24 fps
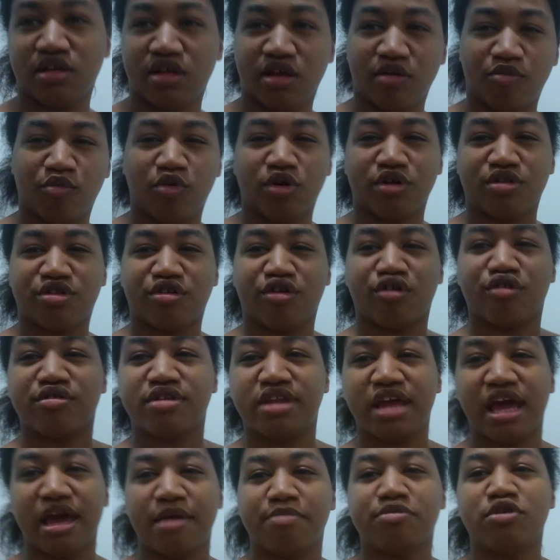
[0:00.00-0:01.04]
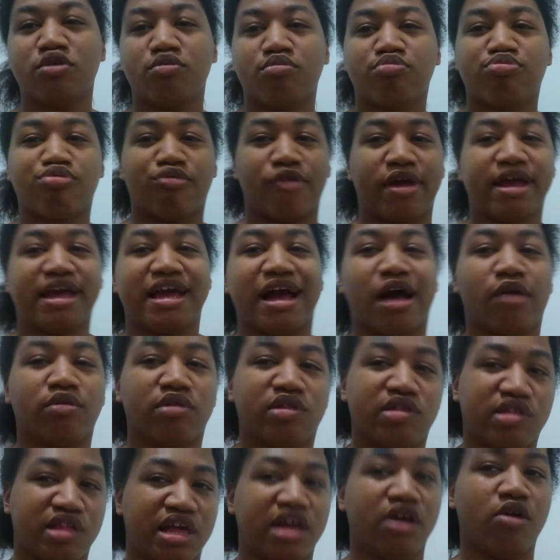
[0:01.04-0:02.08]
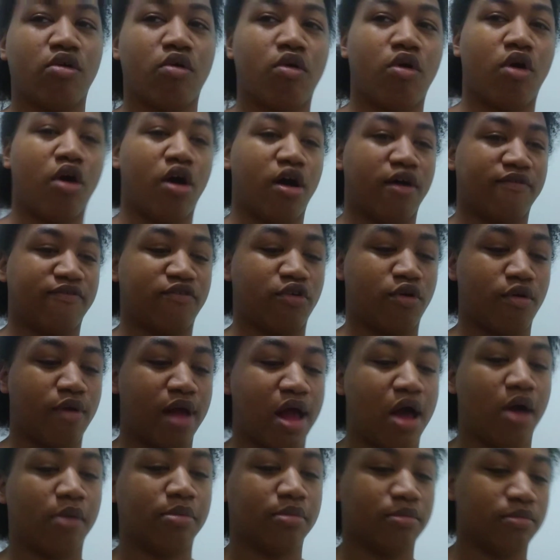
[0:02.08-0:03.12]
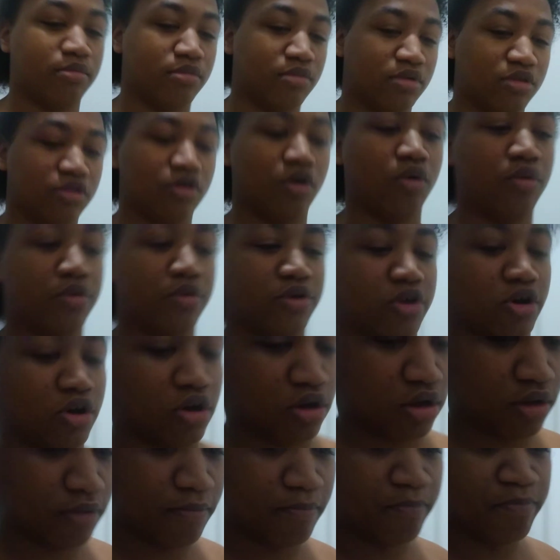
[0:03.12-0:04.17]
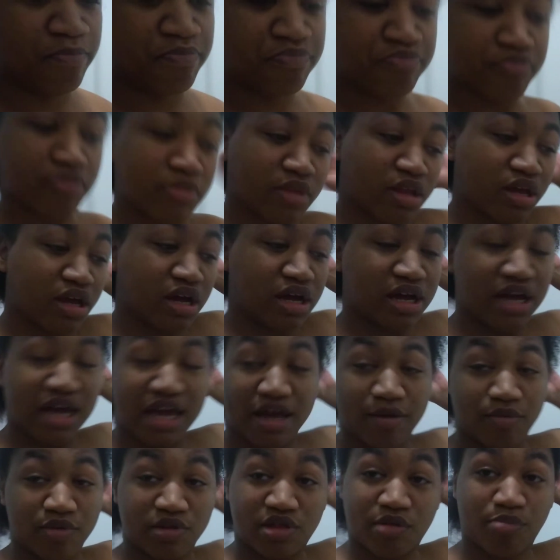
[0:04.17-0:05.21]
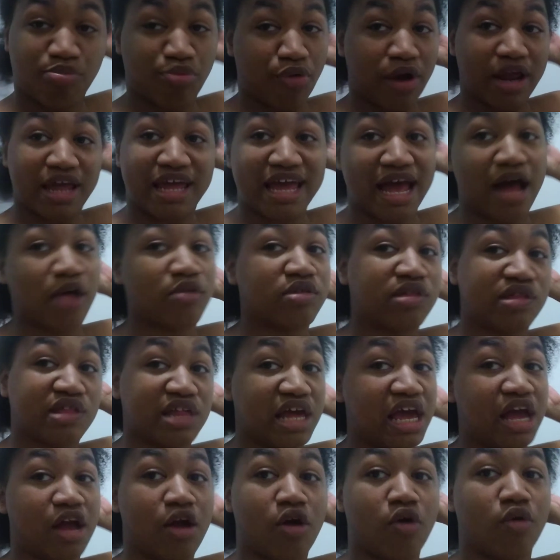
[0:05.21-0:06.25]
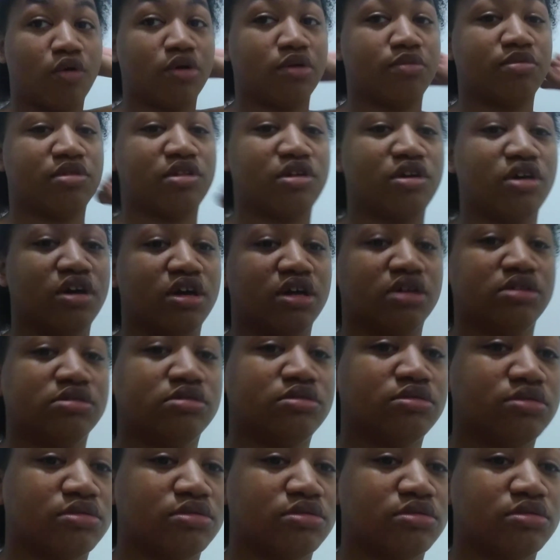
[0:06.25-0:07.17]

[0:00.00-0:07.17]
was her debut breakout single off her album, Know It All. It was a breakout single, it was good.